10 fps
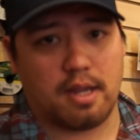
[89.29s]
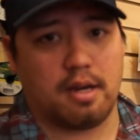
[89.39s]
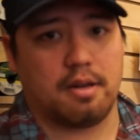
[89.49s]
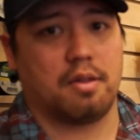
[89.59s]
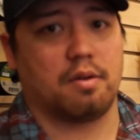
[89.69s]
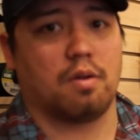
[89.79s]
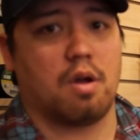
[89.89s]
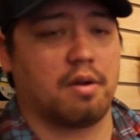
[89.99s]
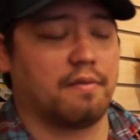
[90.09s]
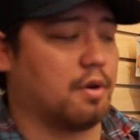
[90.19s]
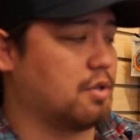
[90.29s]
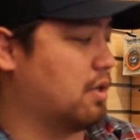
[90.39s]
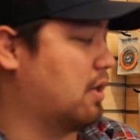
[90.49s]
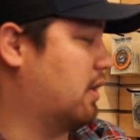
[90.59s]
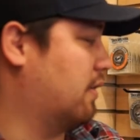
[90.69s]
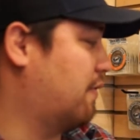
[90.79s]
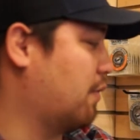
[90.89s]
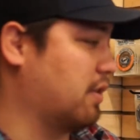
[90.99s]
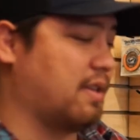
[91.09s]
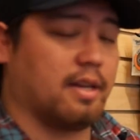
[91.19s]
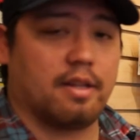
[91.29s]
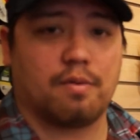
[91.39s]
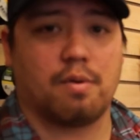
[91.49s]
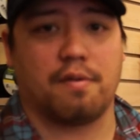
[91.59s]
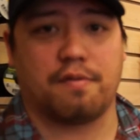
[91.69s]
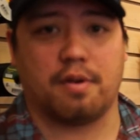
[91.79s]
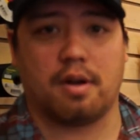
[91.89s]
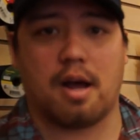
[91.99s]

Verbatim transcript: and another longer version in 14 and 12 foot